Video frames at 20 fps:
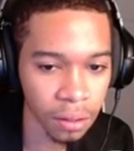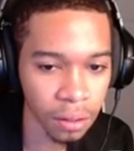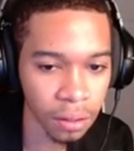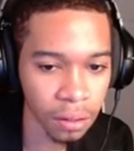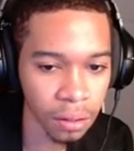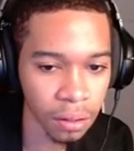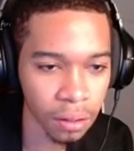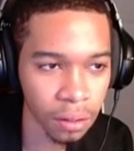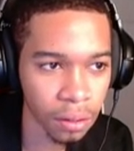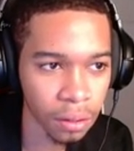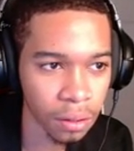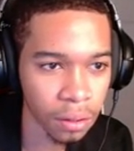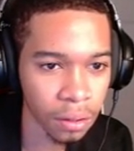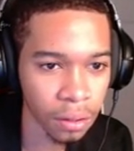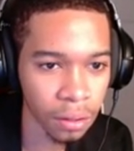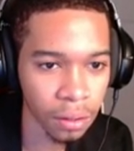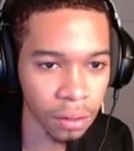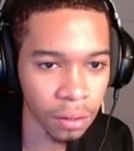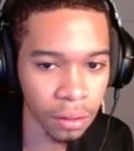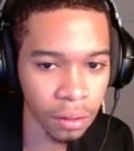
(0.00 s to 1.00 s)

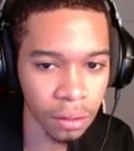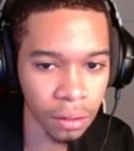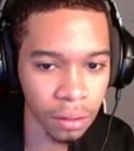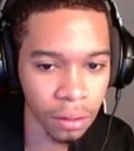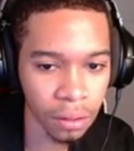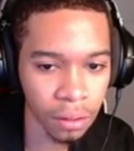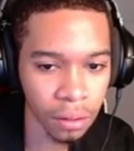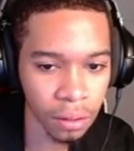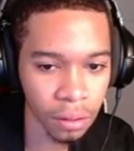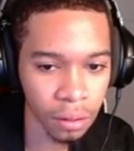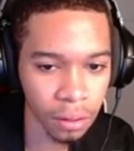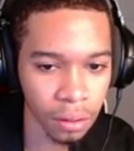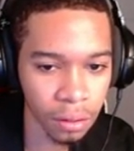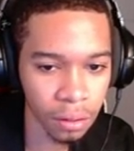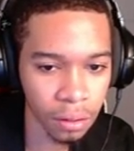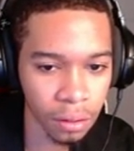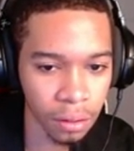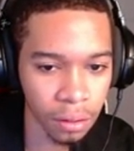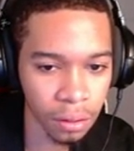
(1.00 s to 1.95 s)
Nothing is said.